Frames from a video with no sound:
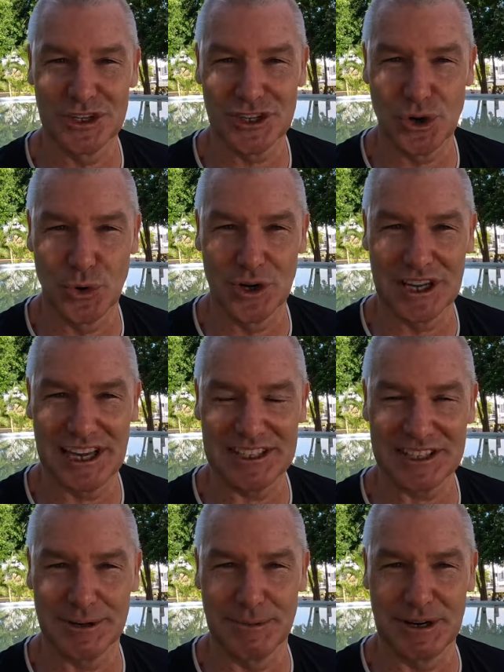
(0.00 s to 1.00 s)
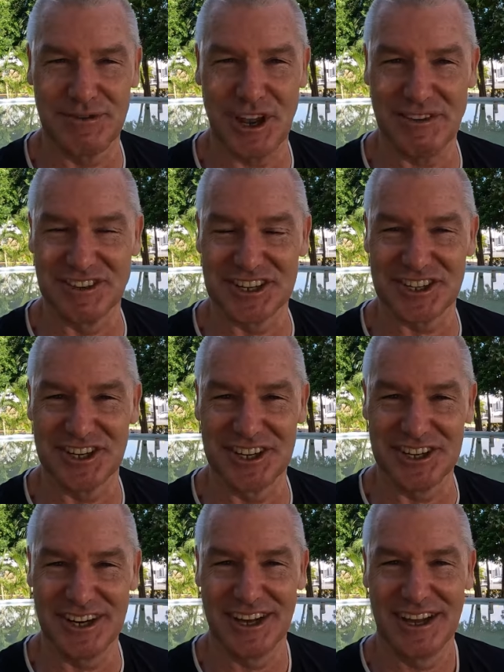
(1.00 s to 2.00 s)
was scored against them. And if you haven't
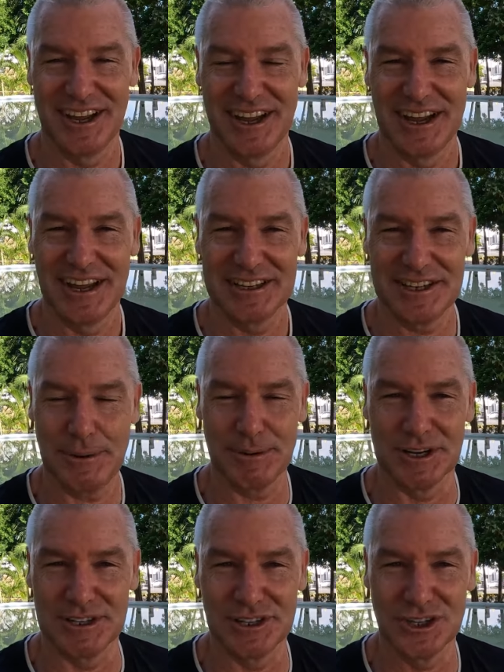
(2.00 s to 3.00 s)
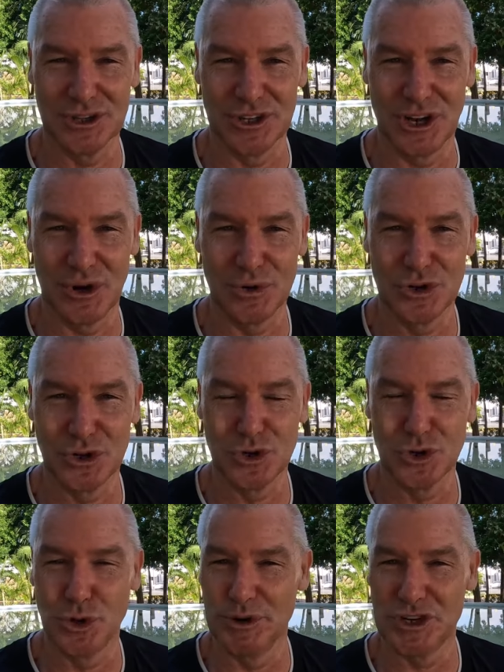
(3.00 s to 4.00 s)
seen it, tap it into the old
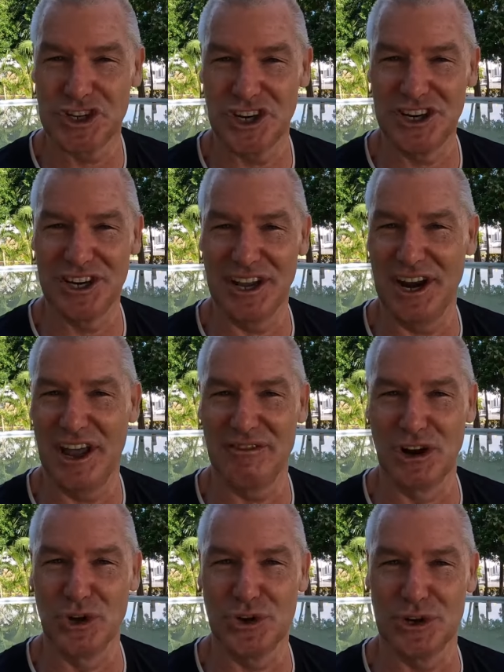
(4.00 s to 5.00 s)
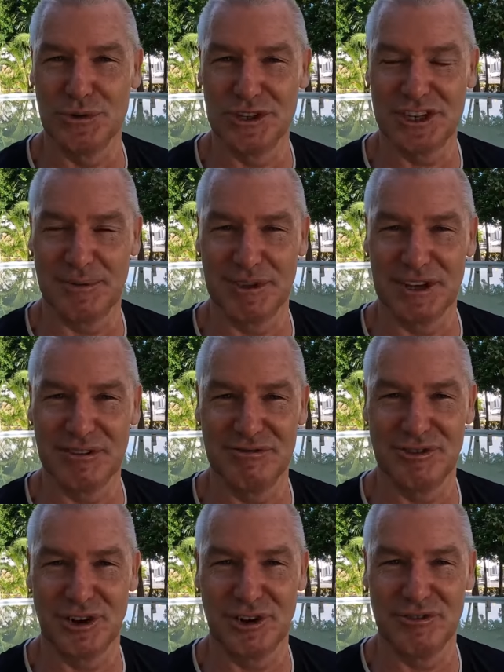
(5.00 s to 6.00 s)
Google machine and have a look at it. It was something
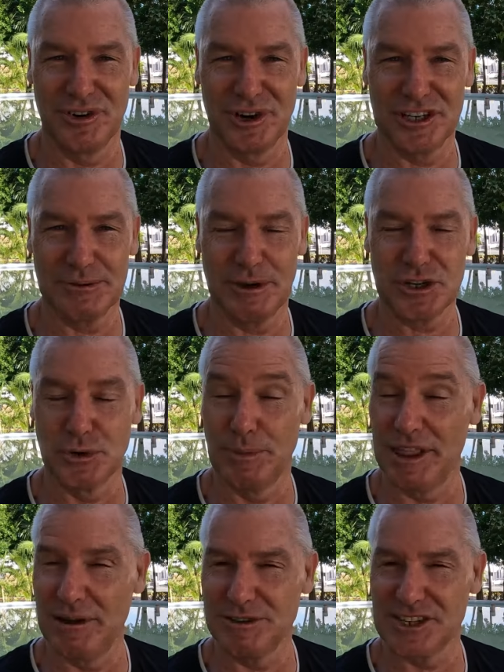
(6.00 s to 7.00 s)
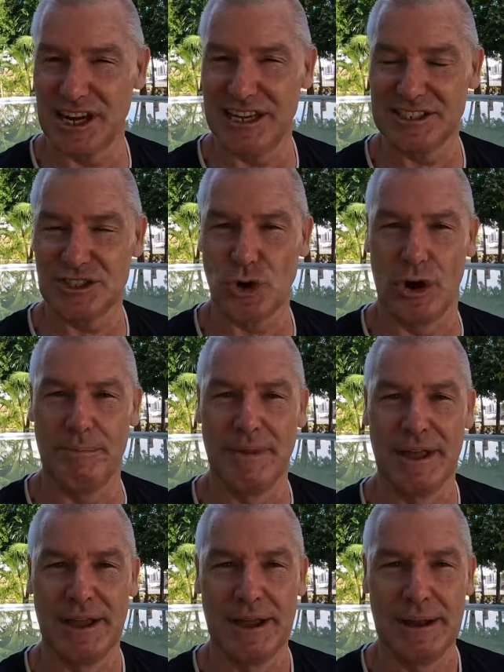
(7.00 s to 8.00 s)
very, very special. But that was the last time
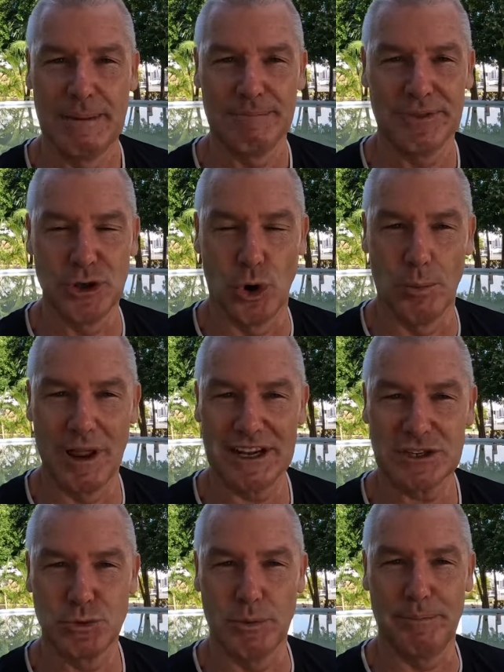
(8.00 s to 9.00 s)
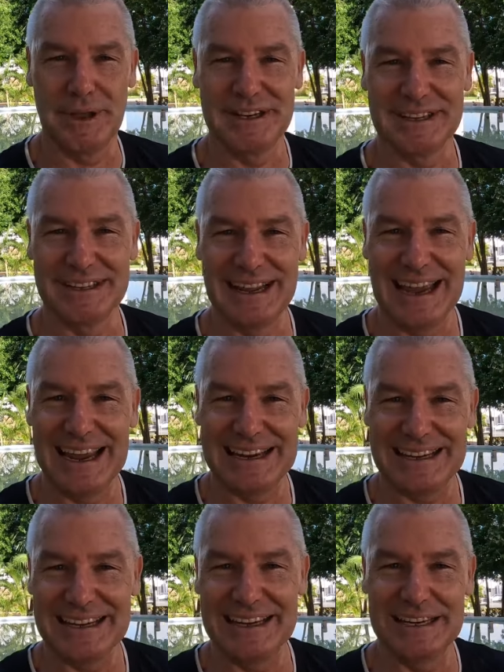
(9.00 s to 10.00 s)
the All Blacks were beaten
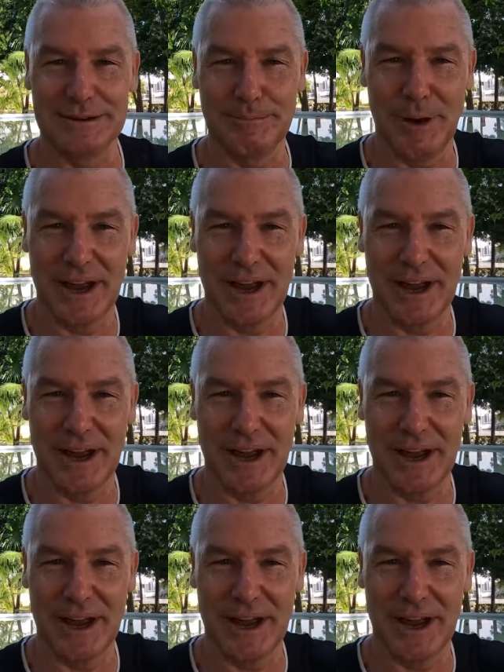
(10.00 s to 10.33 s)
at Eden